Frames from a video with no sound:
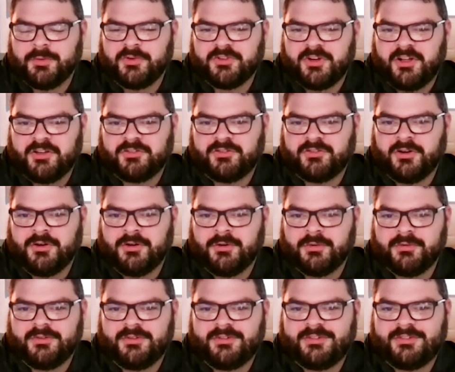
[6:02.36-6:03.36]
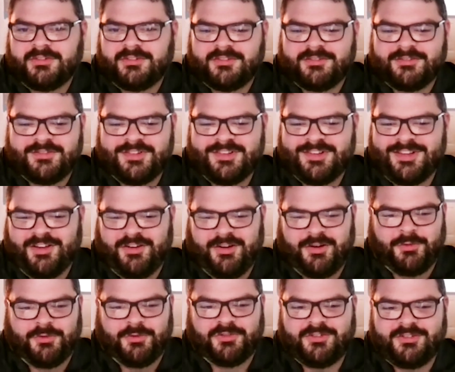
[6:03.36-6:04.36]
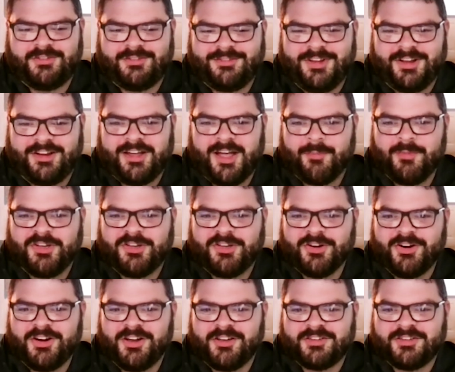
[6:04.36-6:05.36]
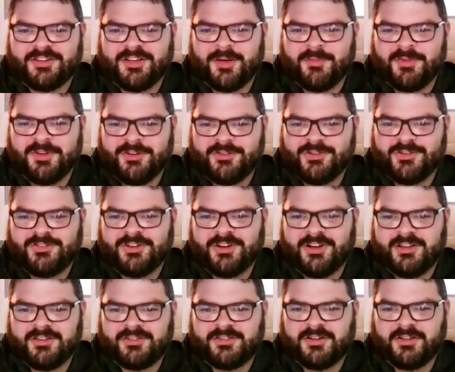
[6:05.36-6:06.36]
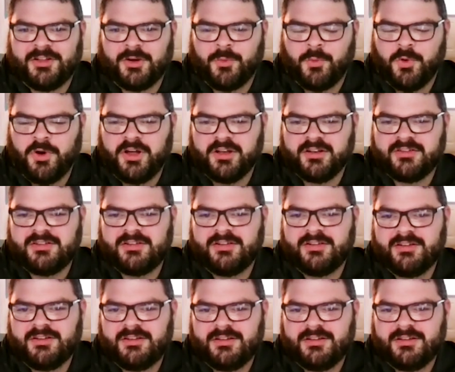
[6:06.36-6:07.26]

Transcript: but it was also it kept me curious. It kept me interested as to like what